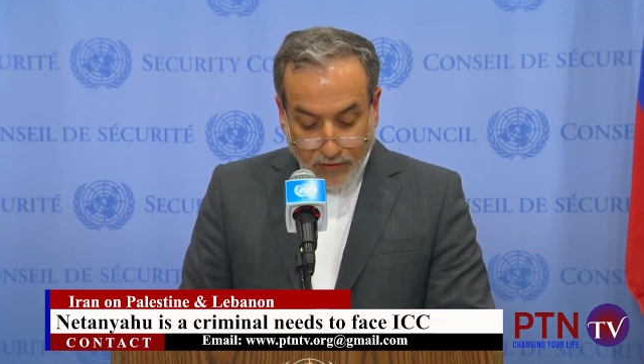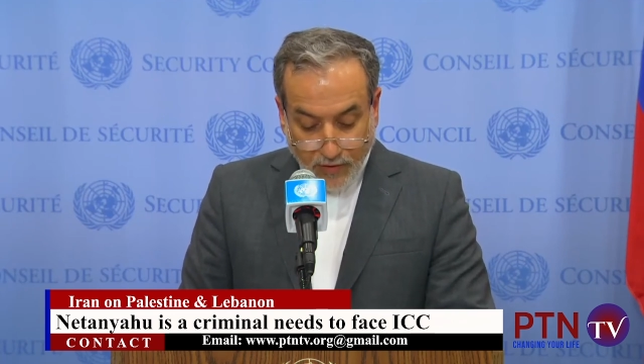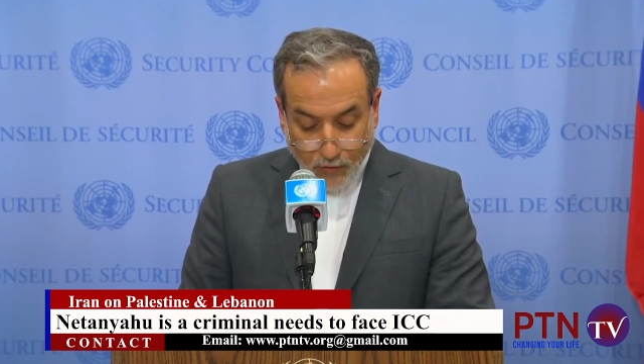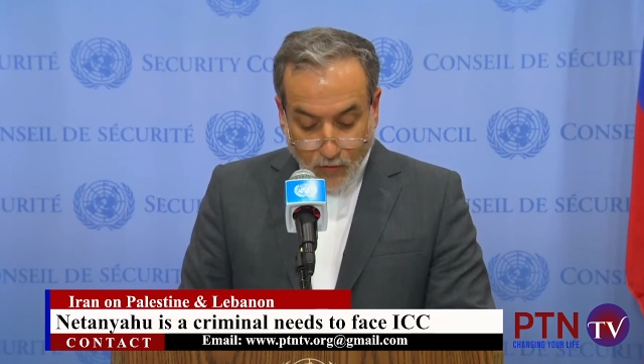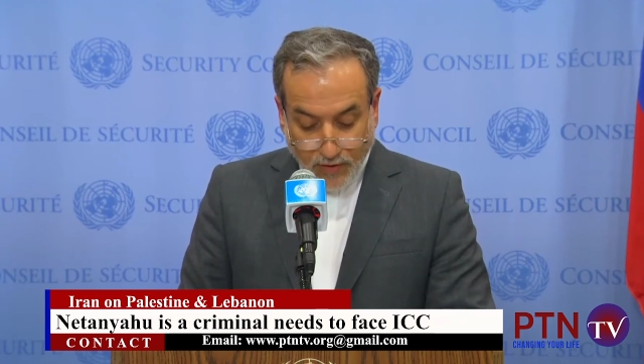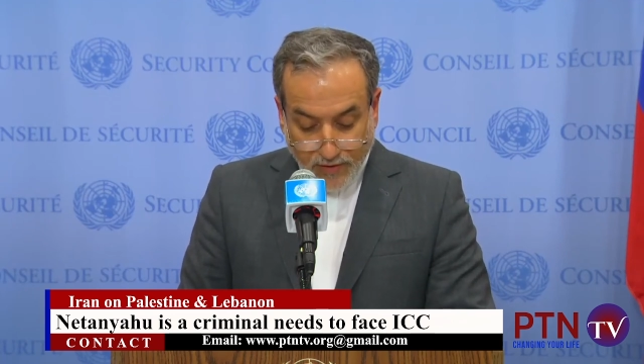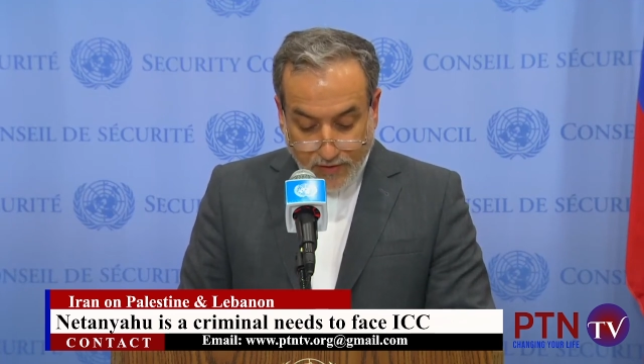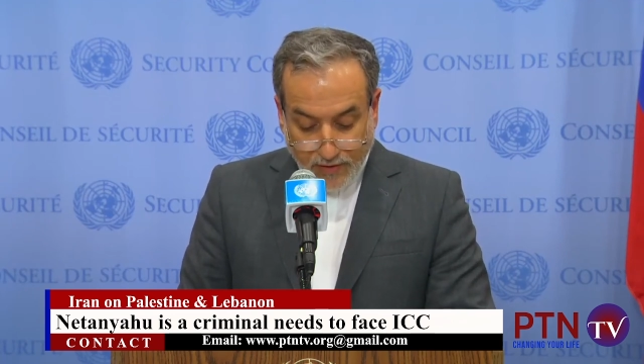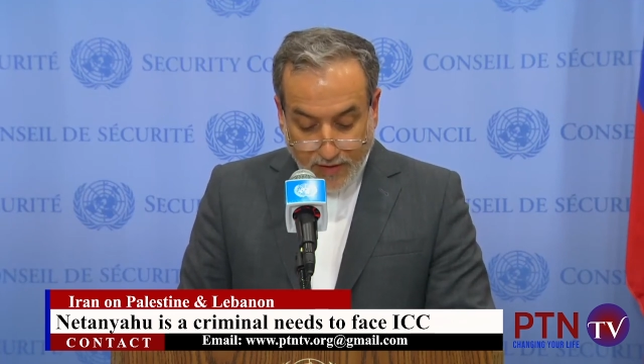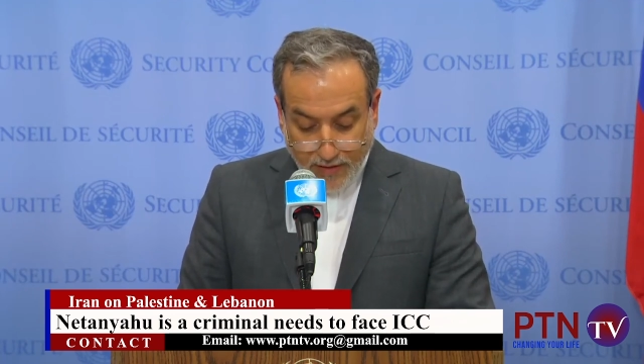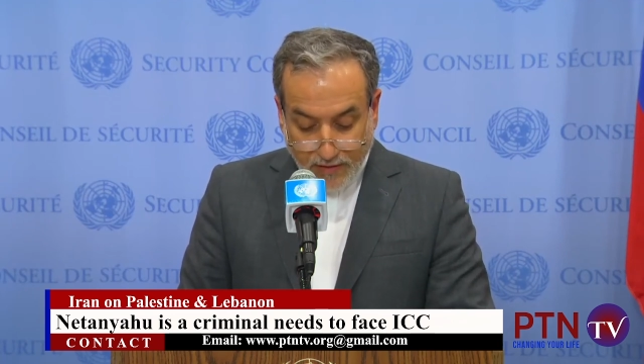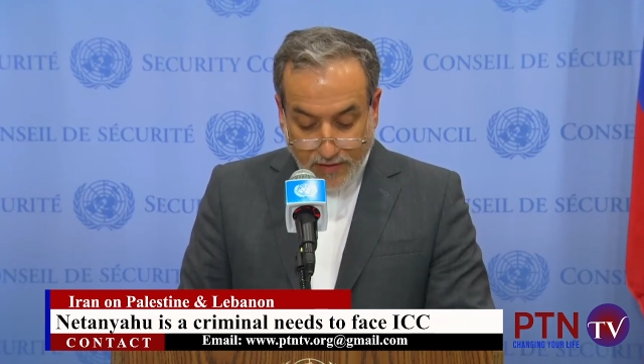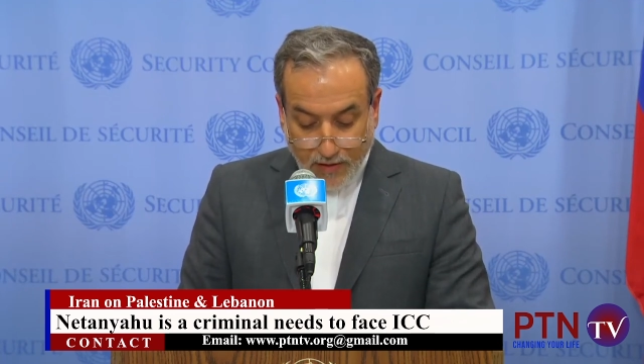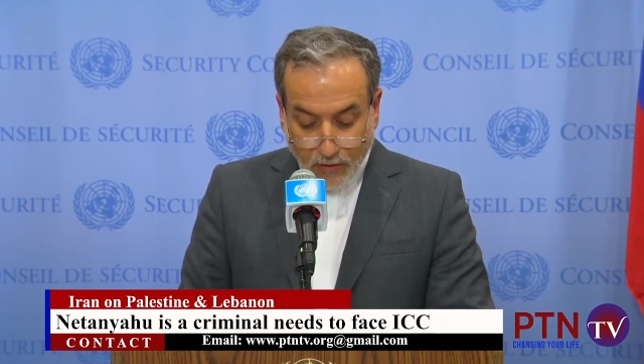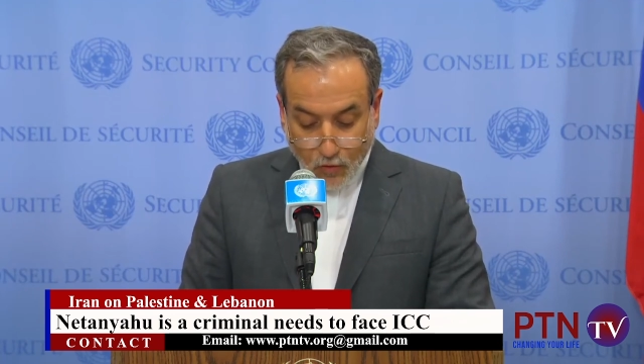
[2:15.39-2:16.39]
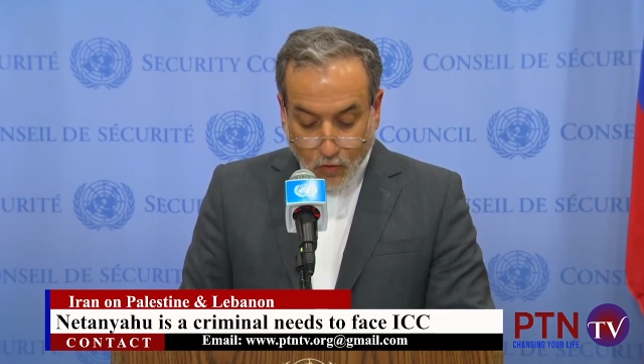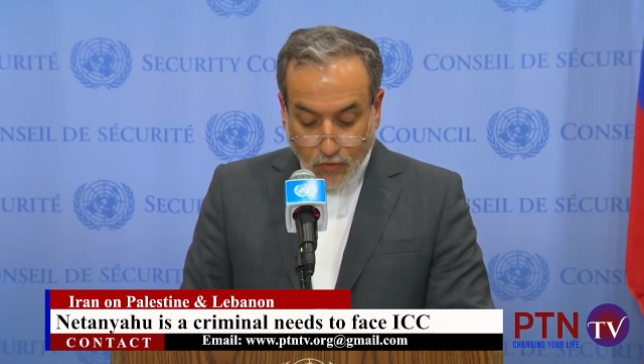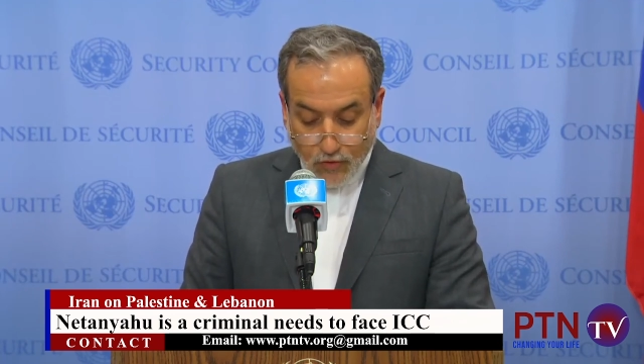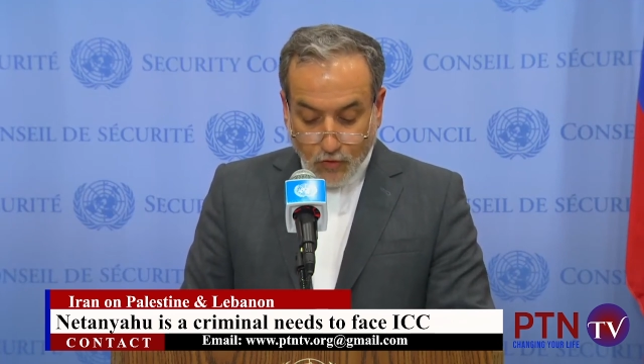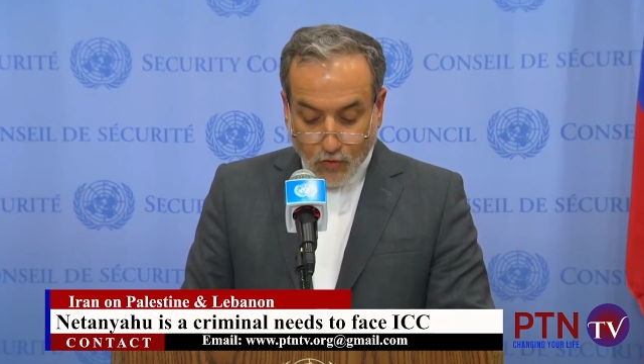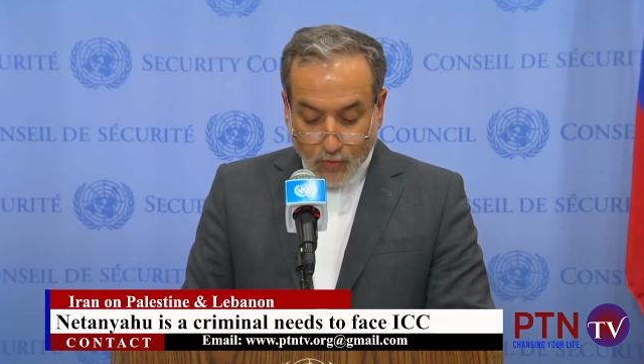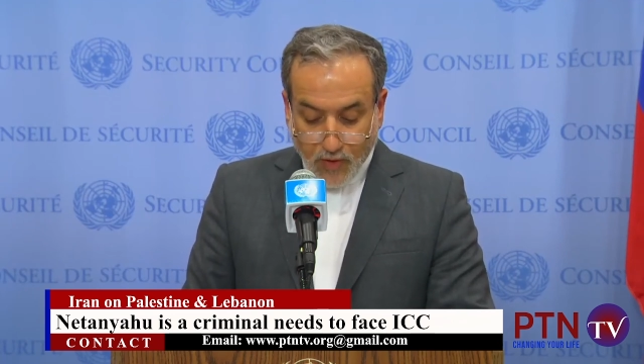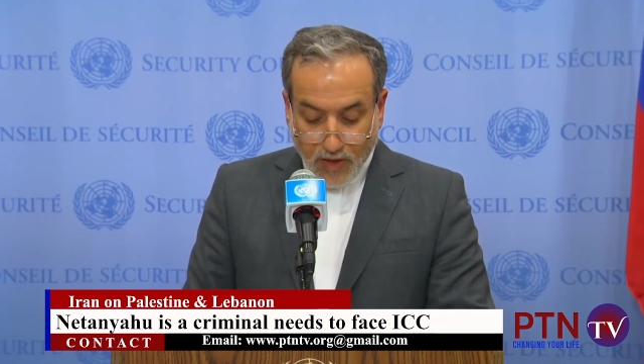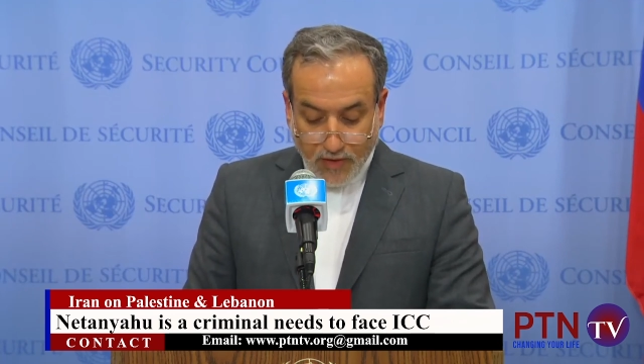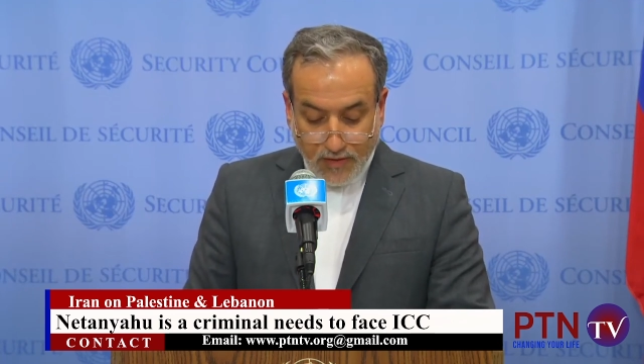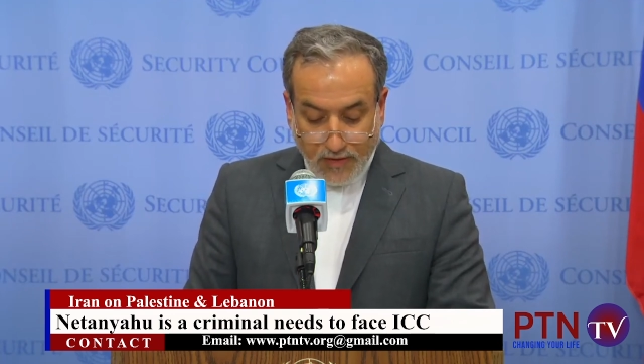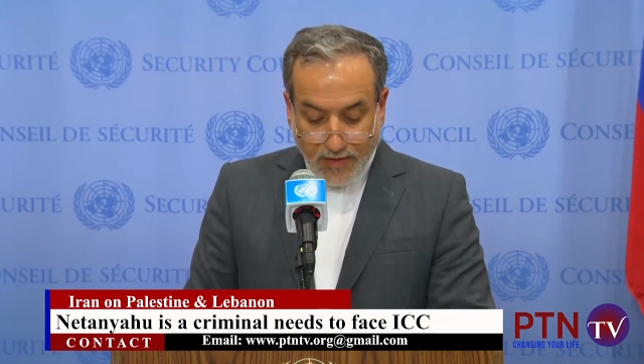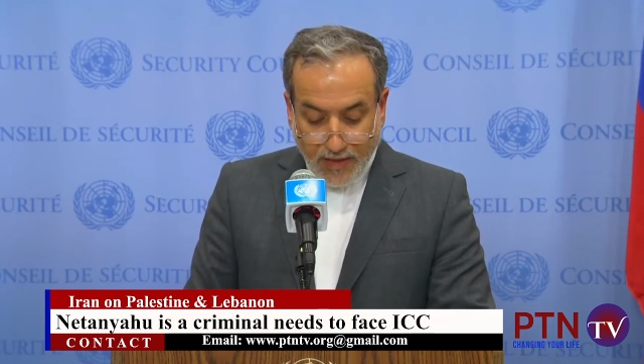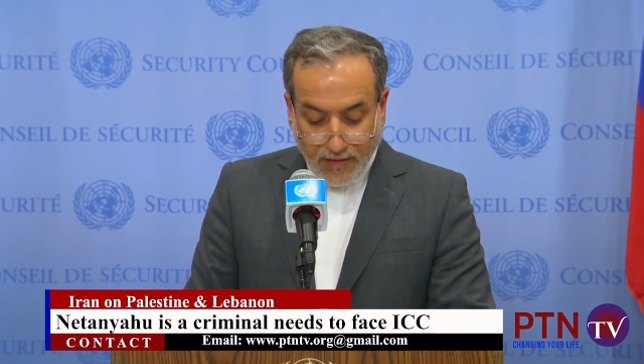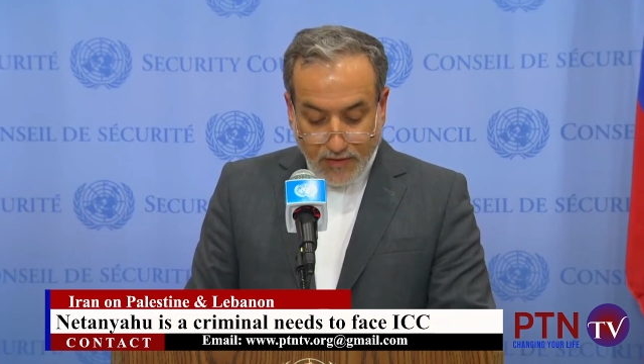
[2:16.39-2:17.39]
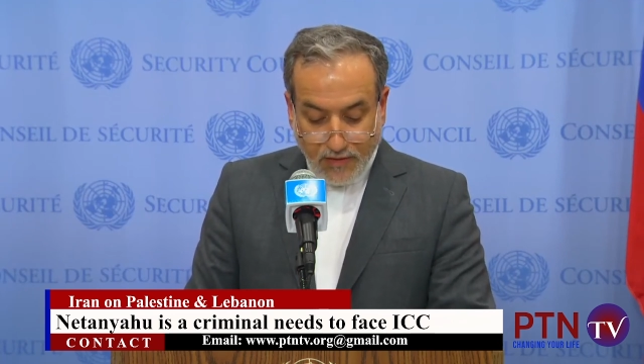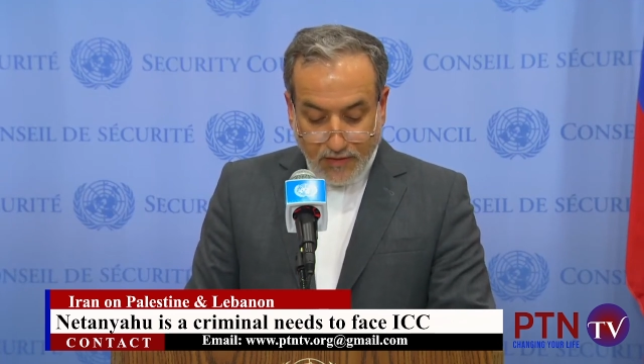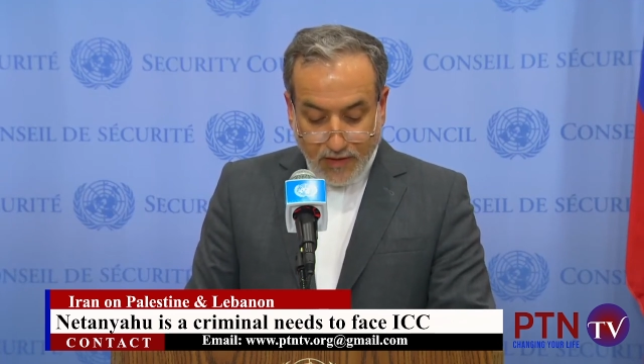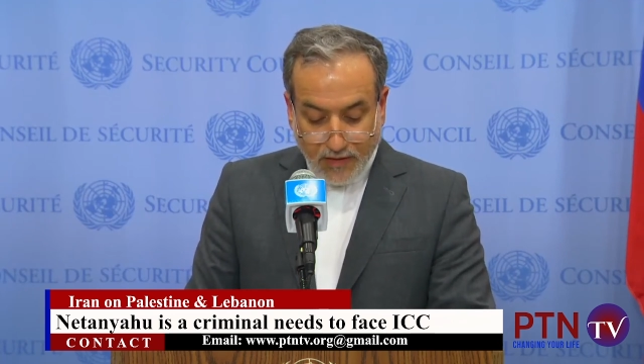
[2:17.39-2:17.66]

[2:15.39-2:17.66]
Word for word: the United States and those European states